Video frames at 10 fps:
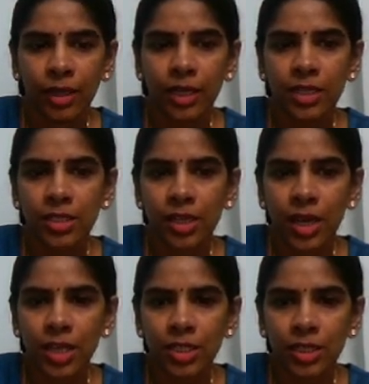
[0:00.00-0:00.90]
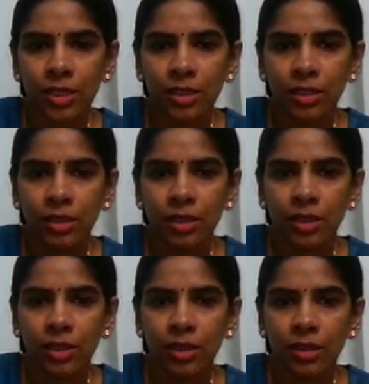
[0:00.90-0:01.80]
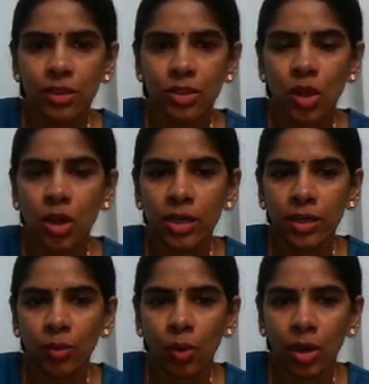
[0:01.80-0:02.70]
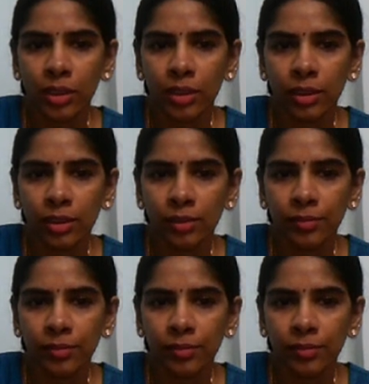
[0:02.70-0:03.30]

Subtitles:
It is crushed, dissolved in water,